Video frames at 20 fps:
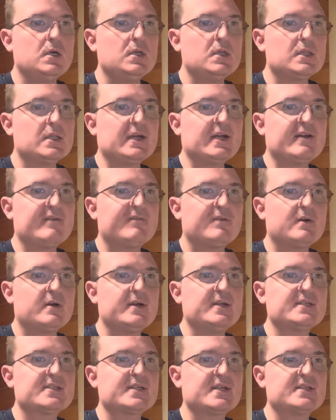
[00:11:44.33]
like for
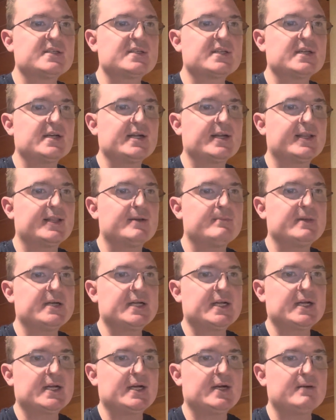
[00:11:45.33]
instance, like the
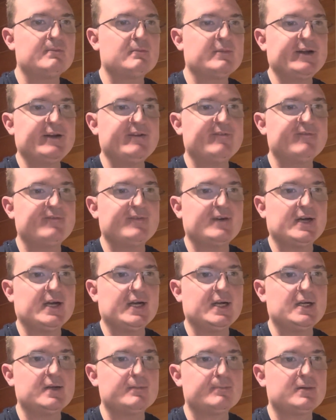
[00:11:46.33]
Montgomery
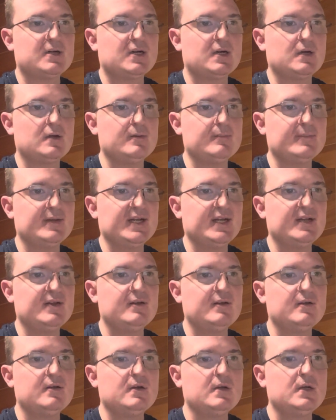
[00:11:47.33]
Fire Department,
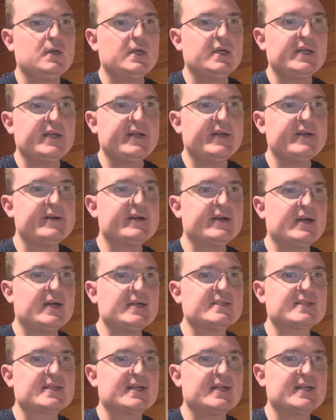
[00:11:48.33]
you
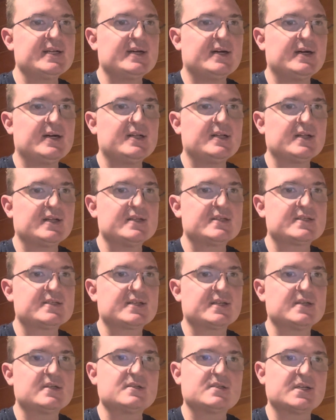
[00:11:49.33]
guys cannot
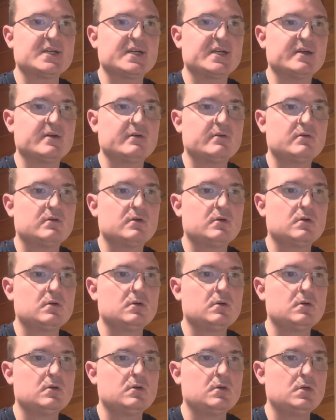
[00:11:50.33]
listen to,
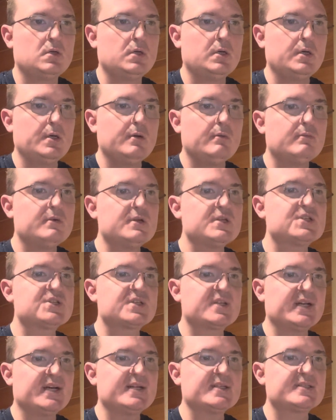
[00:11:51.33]
which
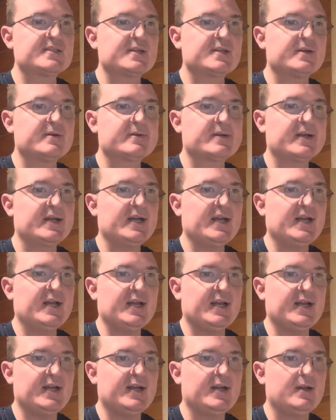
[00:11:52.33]
that's
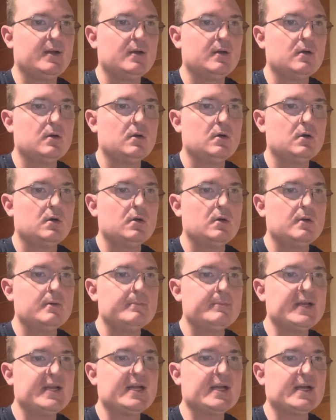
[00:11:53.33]
okay,
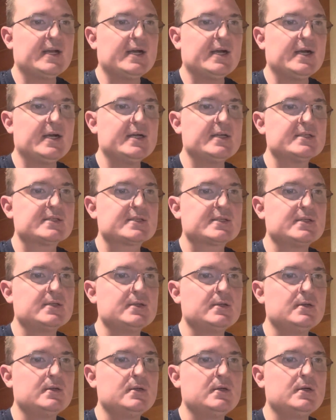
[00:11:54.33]
because
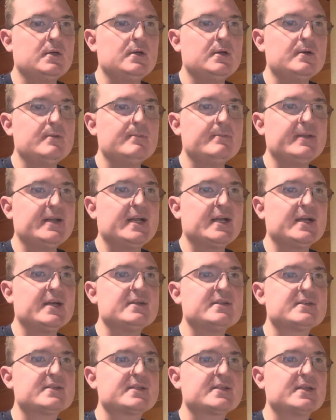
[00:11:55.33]

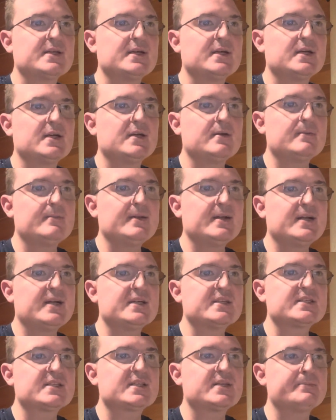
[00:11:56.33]

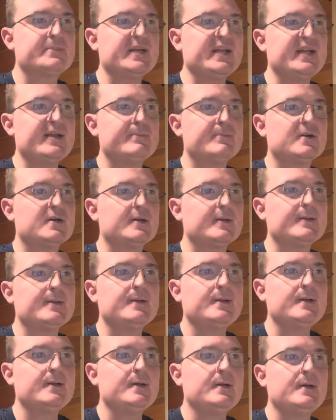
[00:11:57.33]
the people
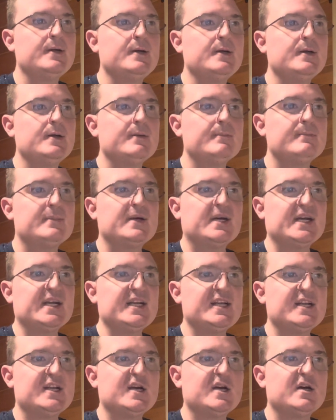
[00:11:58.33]
might
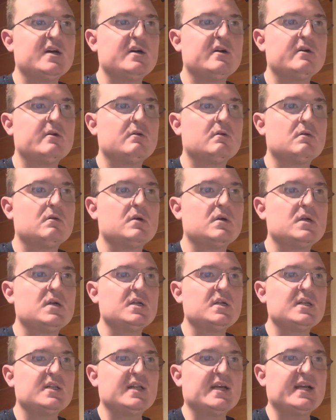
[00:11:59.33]
know
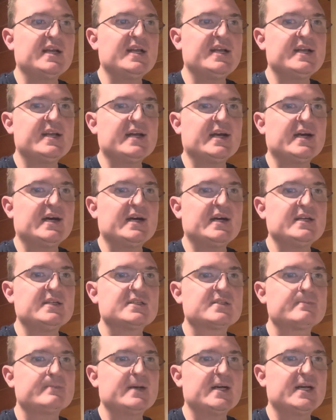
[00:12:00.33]
that you
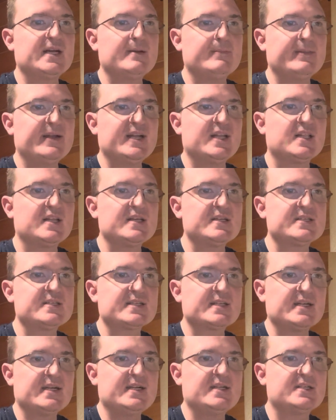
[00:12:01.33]
guys might be
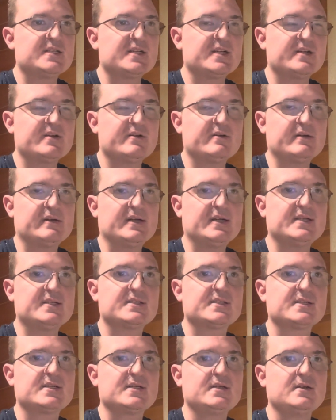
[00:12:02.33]
listening to it.
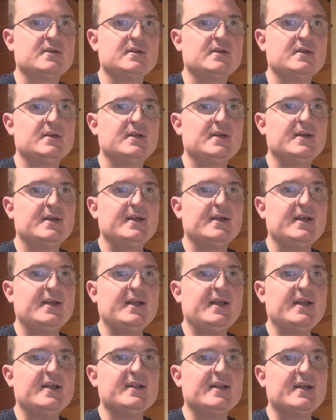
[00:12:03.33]

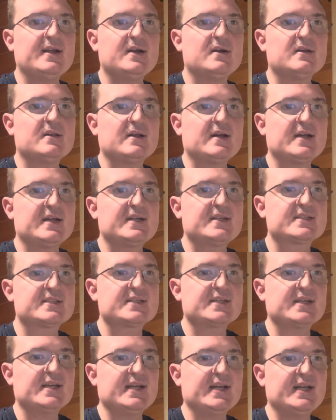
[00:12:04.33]
And they're like
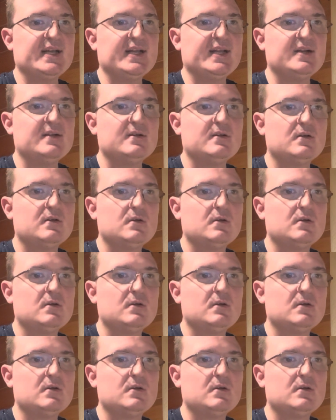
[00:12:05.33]
saying,